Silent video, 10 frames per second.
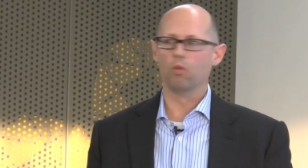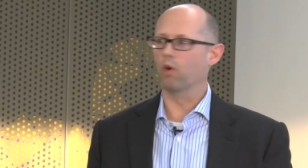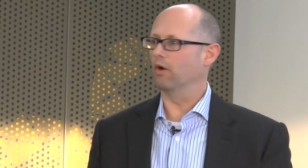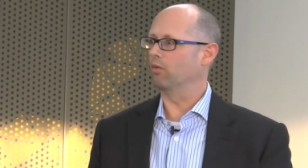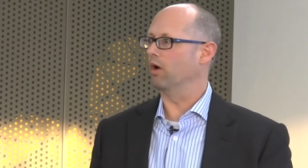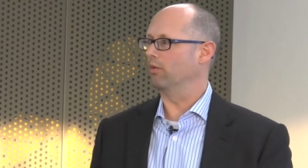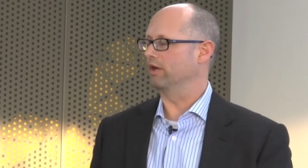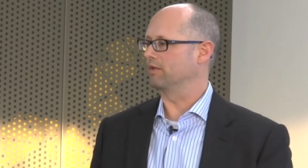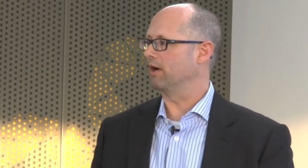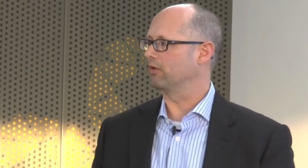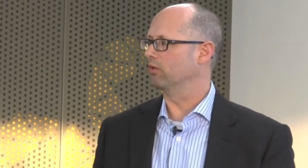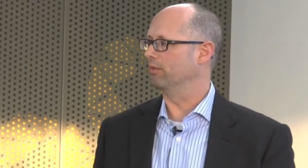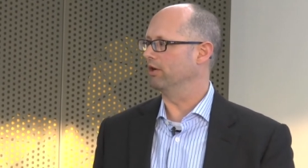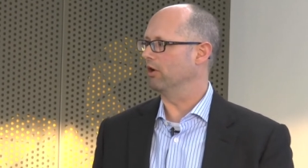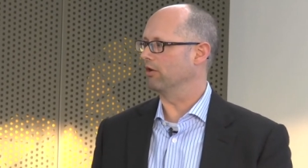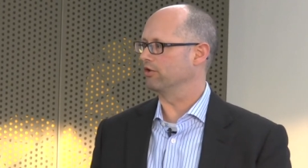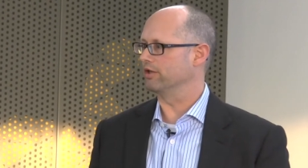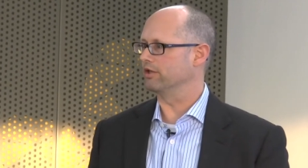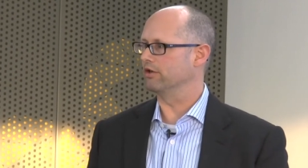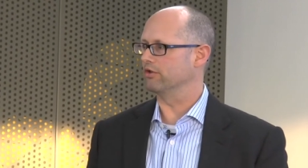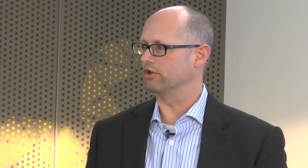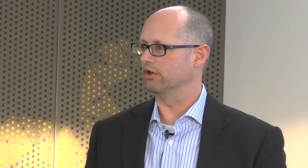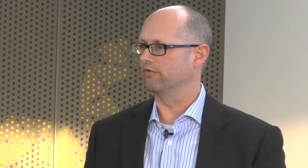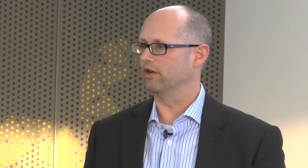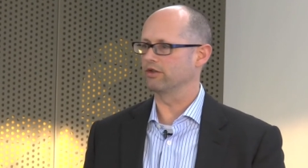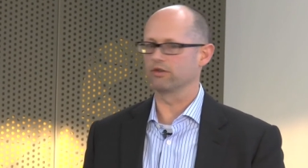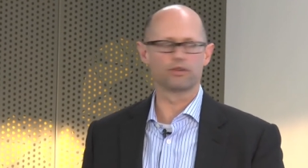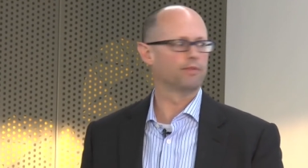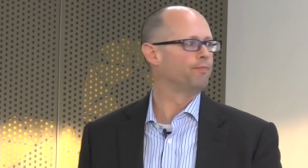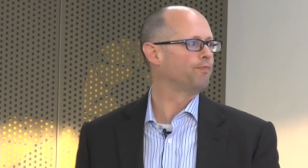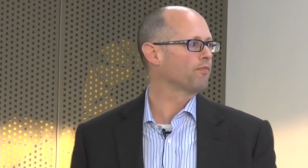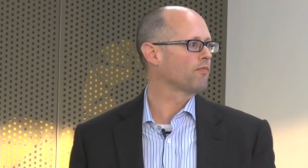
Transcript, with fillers: what, what we expect will be large institutional investors.